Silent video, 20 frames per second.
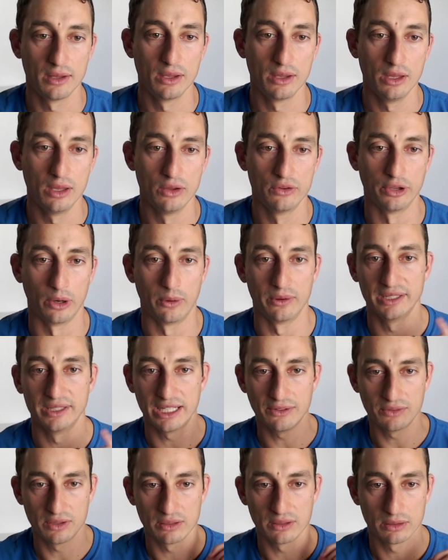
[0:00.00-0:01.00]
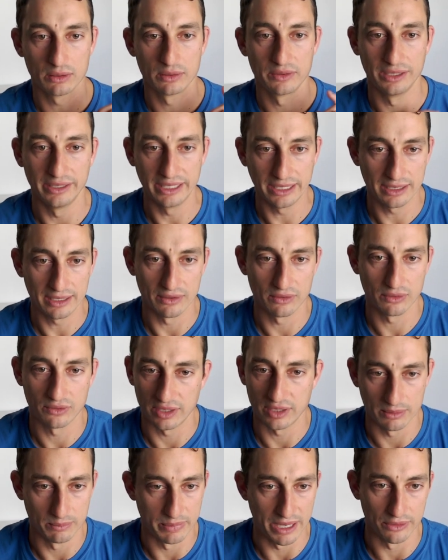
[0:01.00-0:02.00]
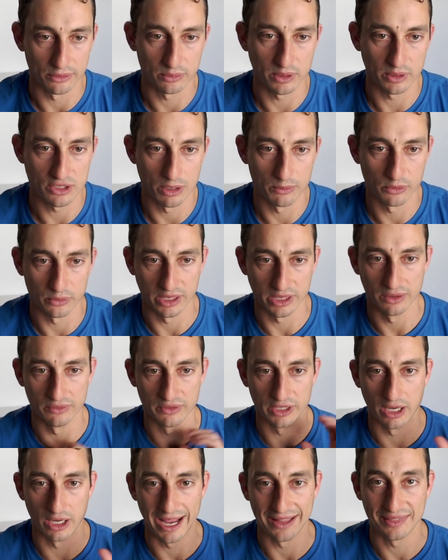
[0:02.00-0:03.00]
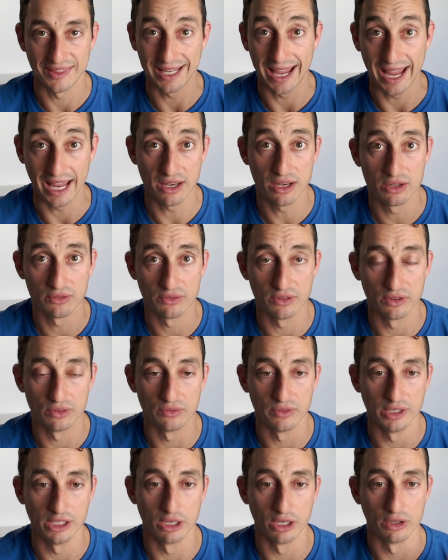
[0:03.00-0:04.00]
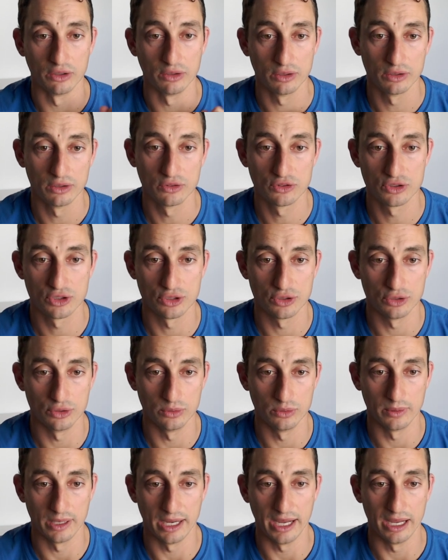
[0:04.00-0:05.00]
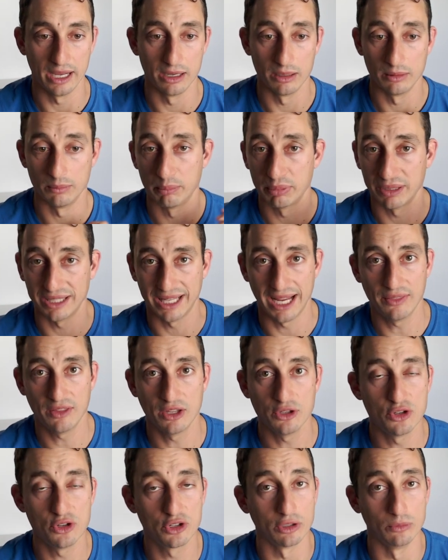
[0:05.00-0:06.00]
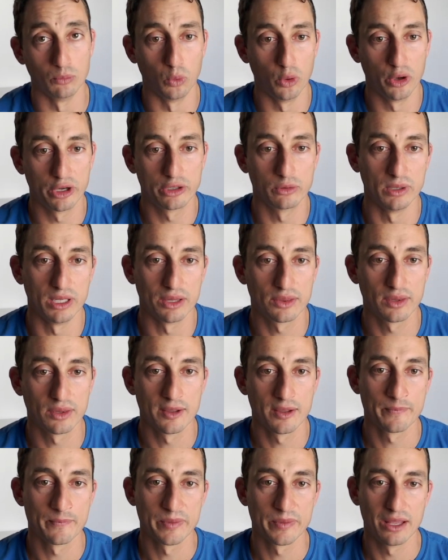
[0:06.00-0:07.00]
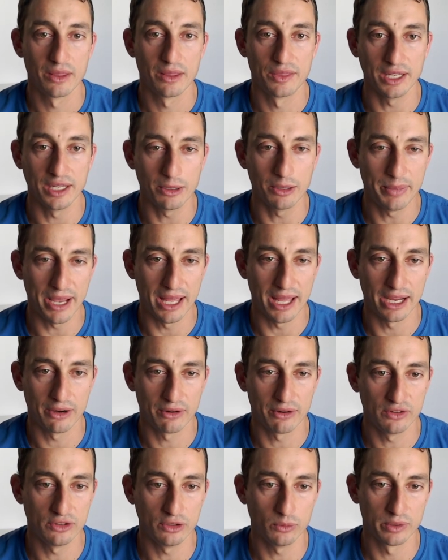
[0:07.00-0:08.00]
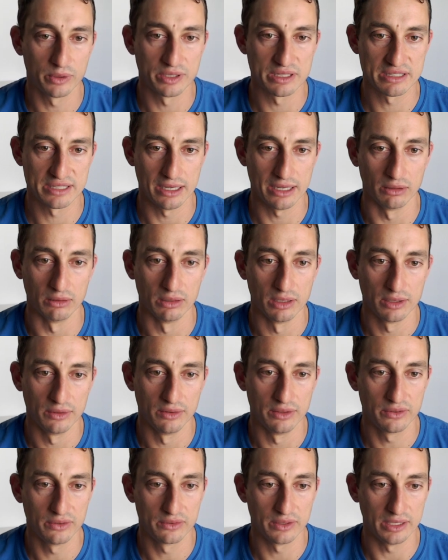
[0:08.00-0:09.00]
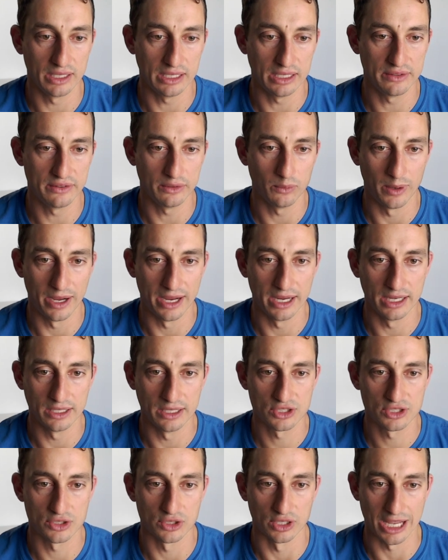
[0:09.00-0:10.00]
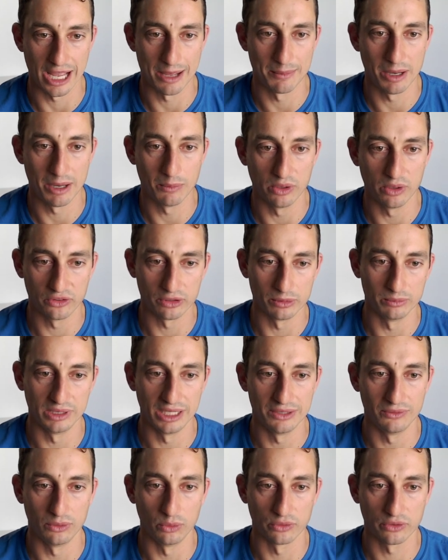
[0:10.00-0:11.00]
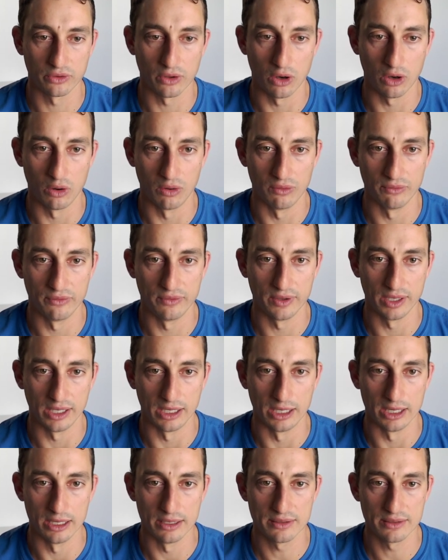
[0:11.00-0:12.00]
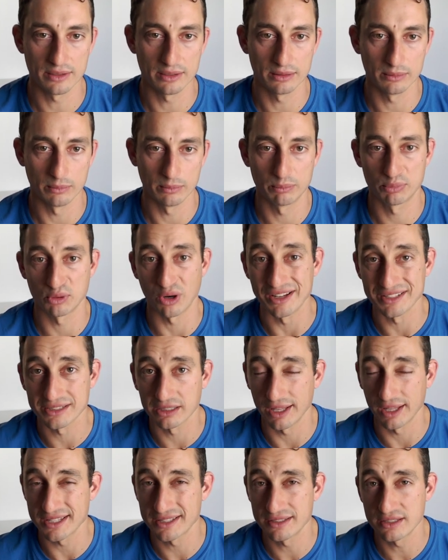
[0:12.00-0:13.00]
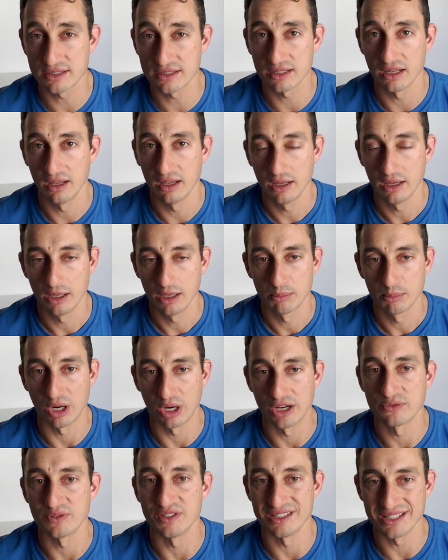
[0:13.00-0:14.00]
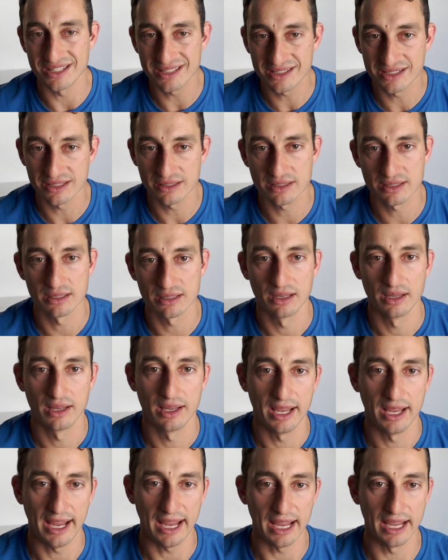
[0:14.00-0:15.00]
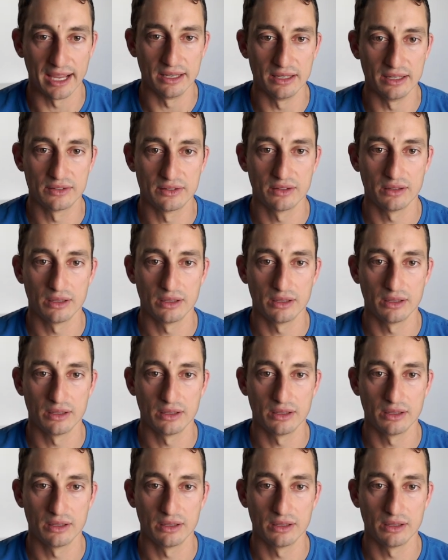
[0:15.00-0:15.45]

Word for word: So I'll leave the, the link, as I said about three times already in the video, at the end of this video to a plan that you can work with. Think about areas that you want to sell. This is an easy way to come up with some levels of uh, price clusters, price resistance, and